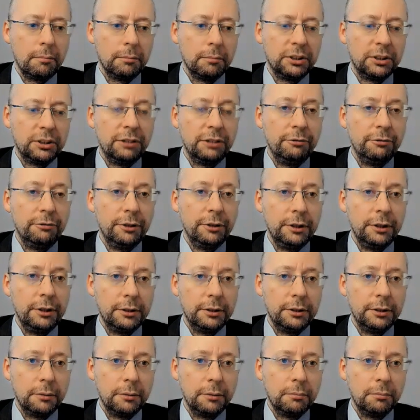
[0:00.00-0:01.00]

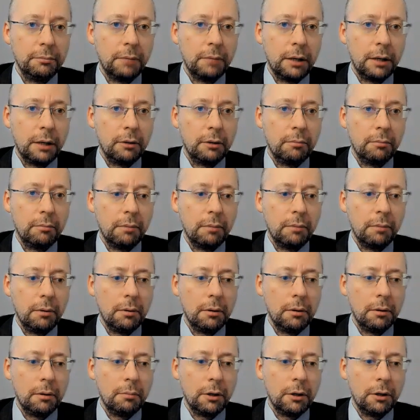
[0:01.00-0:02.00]
CVs and
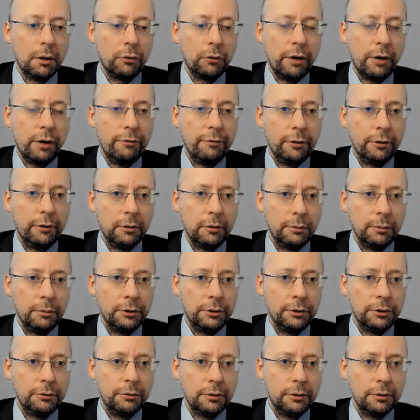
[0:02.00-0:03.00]
biographical
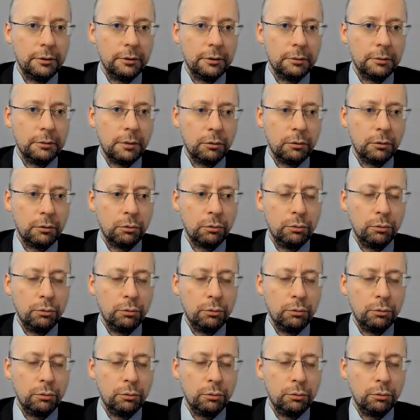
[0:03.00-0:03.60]
materials about